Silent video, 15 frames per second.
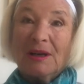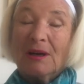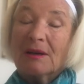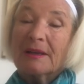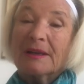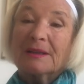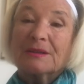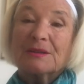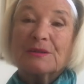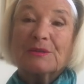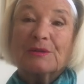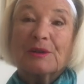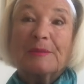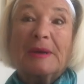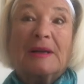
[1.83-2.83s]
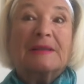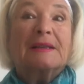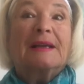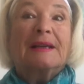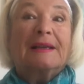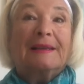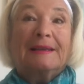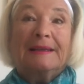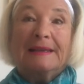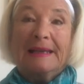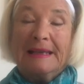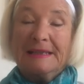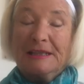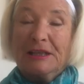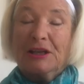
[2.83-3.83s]
are going to talk about
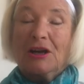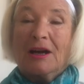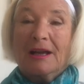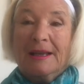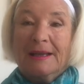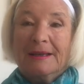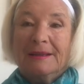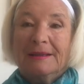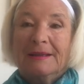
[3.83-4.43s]
Lady Gaia.